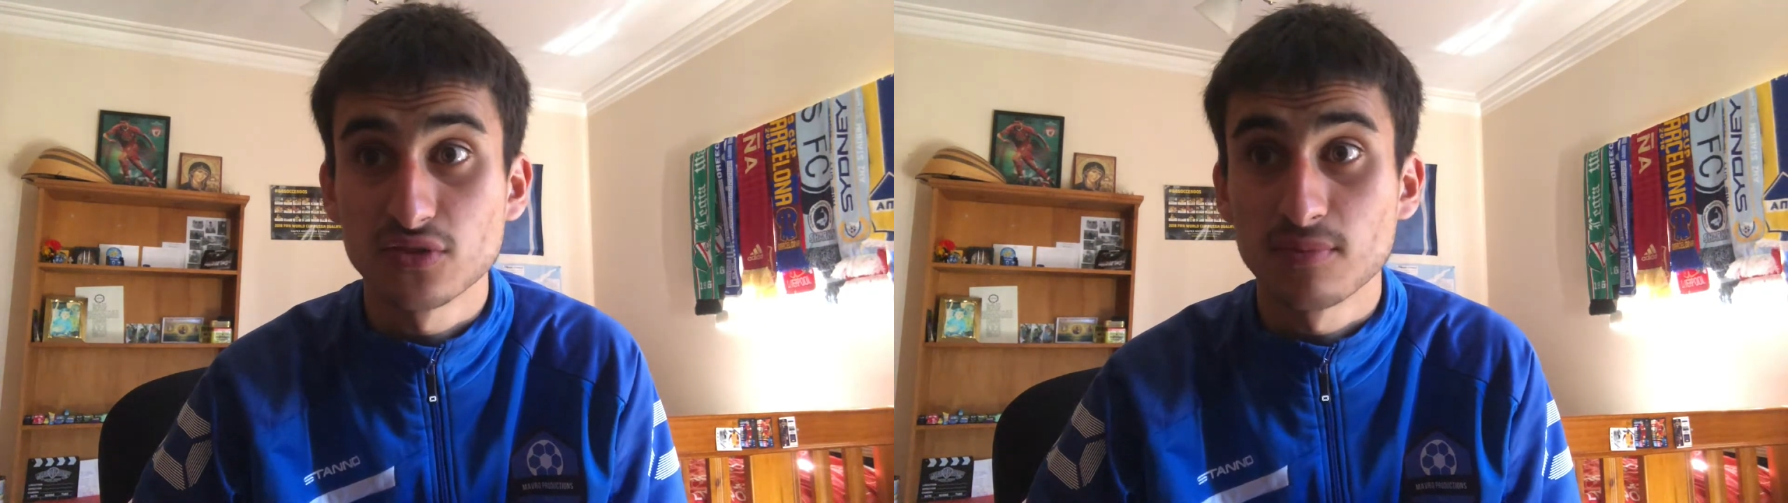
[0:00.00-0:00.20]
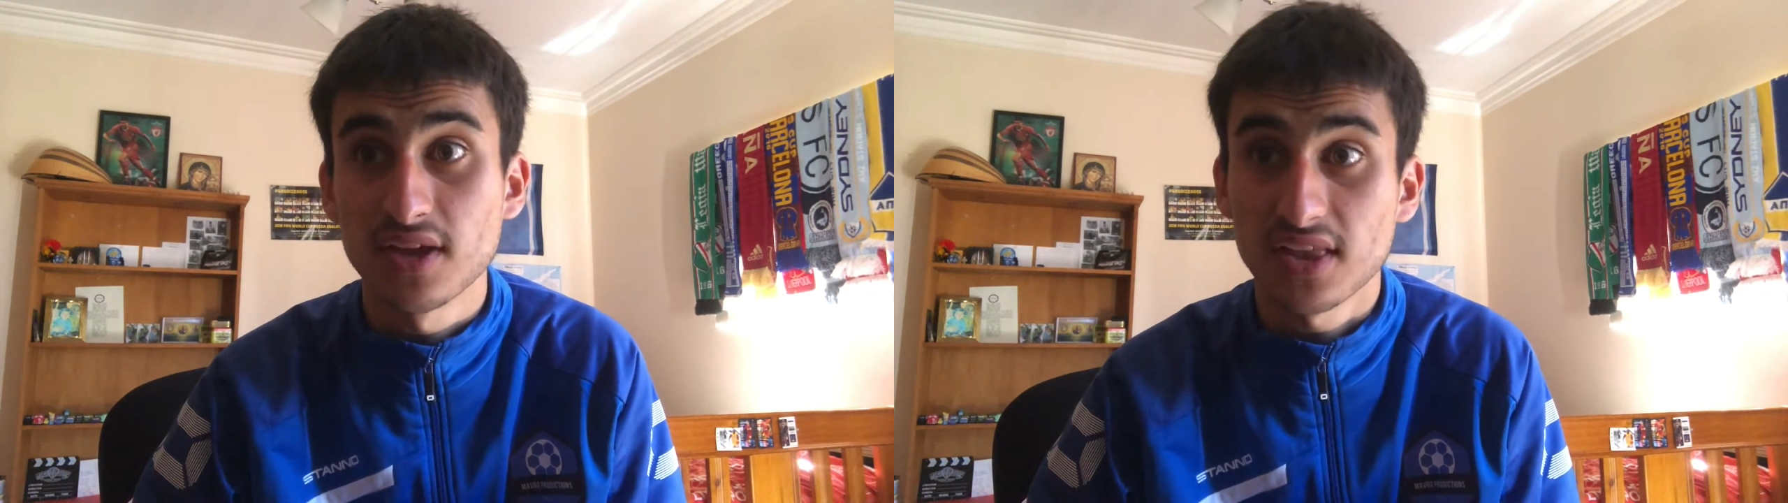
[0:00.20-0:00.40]

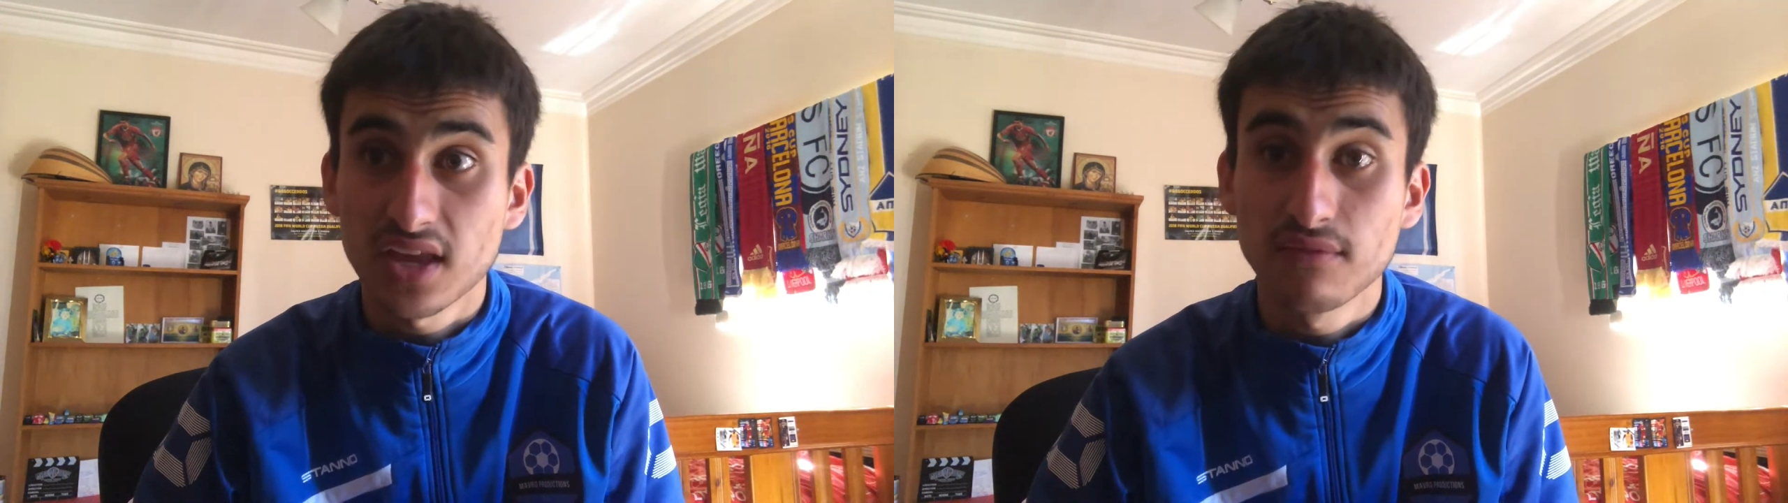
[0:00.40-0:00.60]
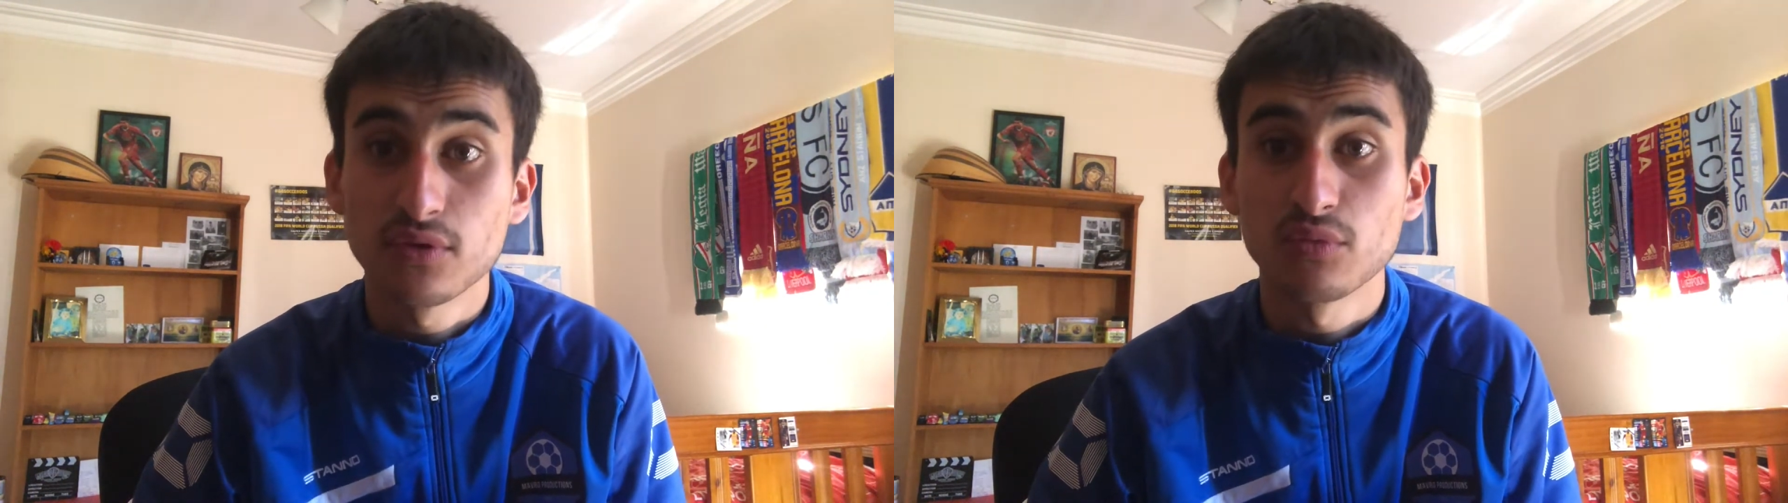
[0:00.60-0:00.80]
remains
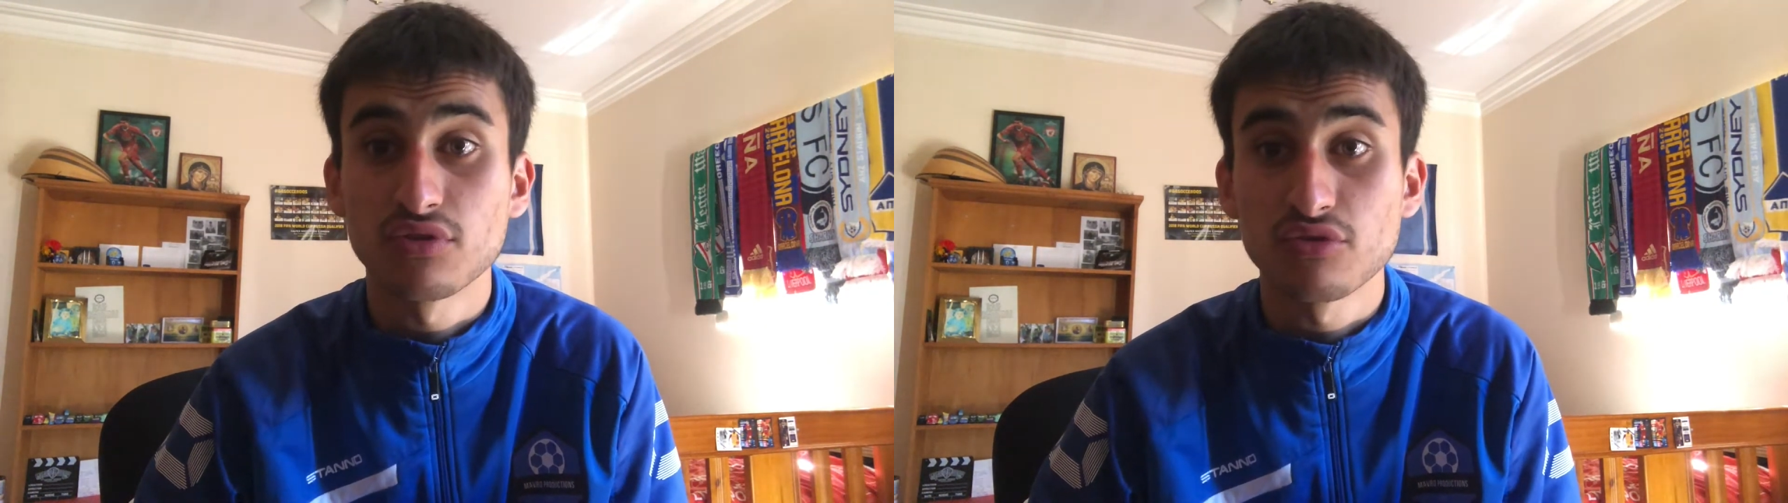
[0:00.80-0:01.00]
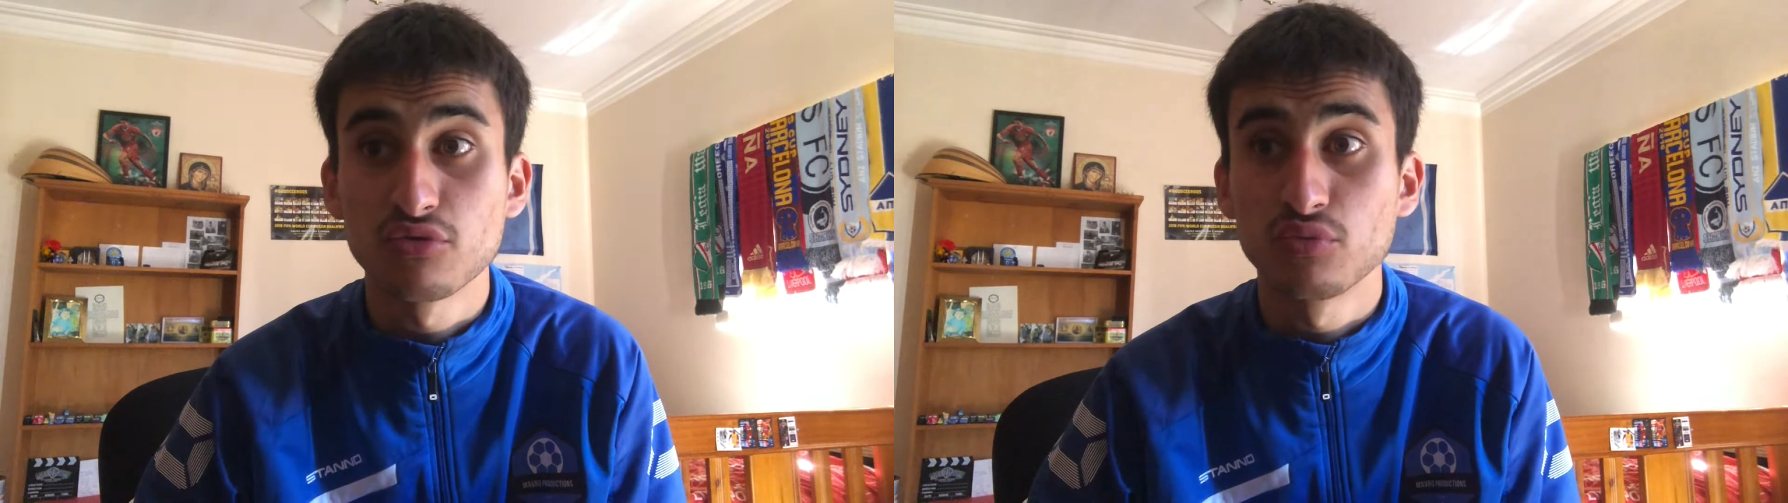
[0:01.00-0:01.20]
even with
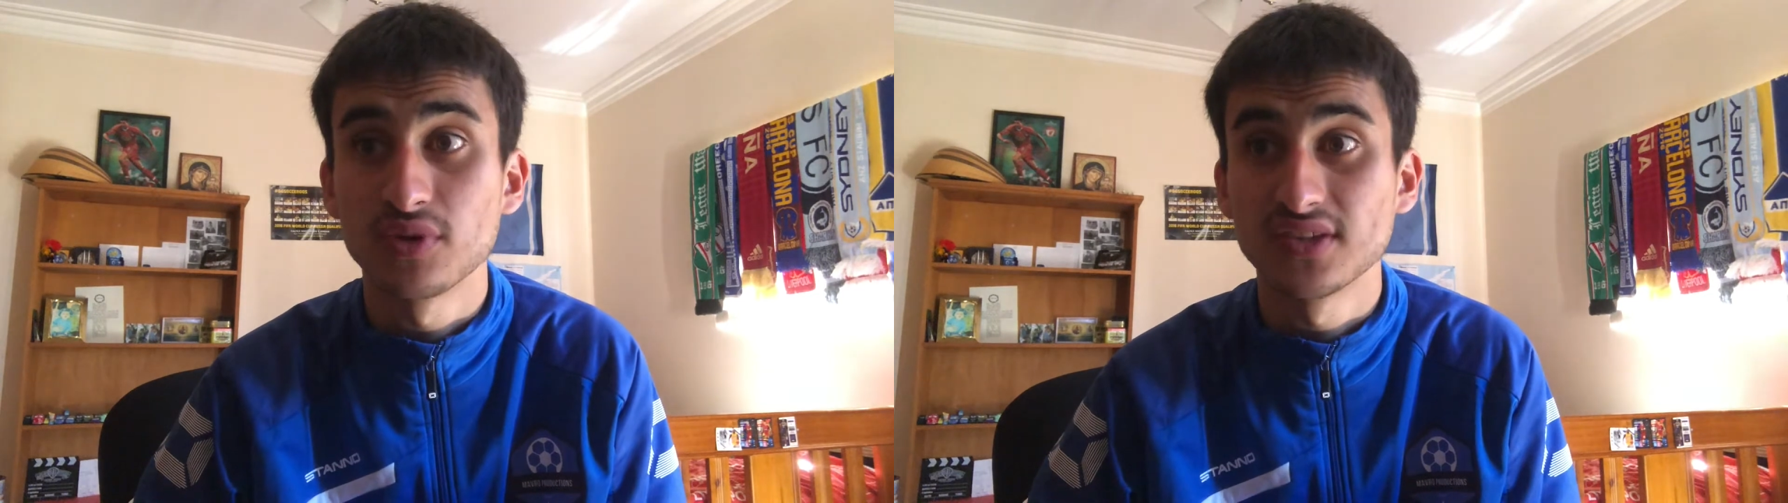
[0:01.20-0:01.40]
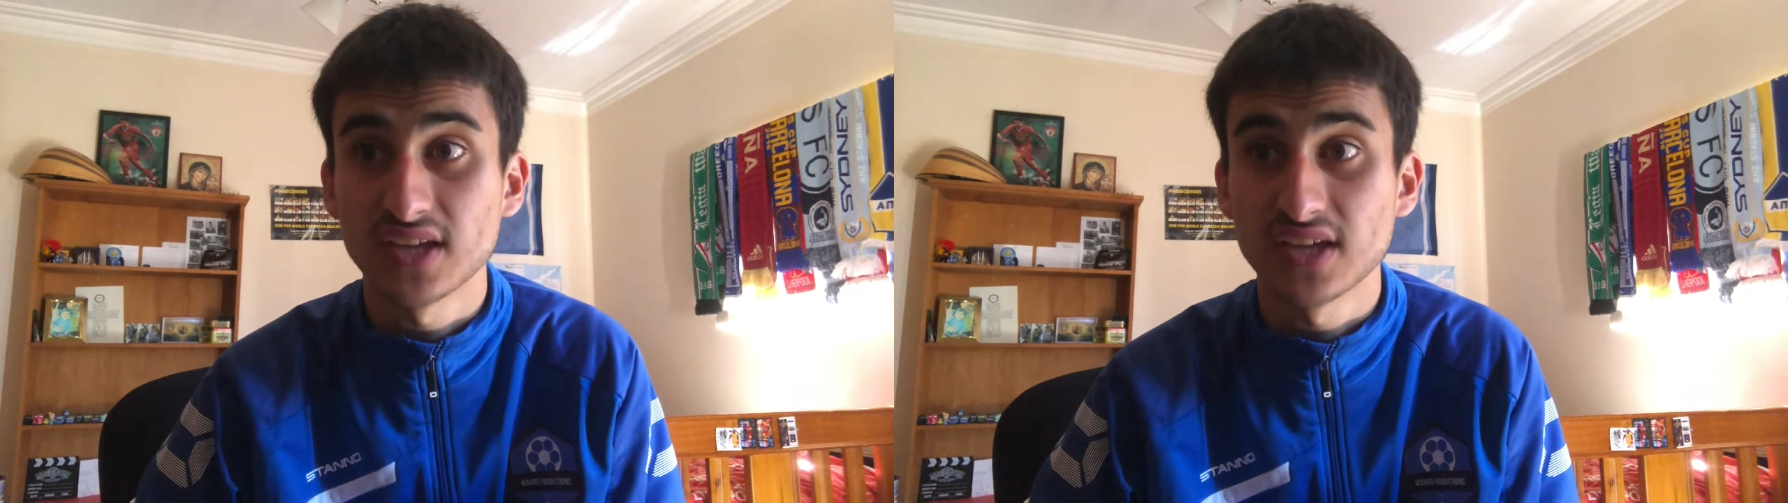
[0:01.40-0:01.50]
2 wins